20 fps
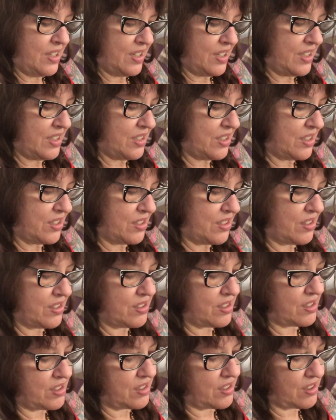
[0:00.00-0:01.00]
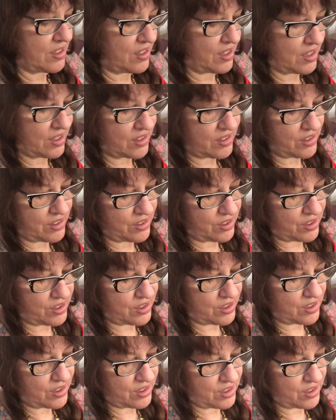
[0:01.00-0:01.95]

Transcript: I saw this necklace.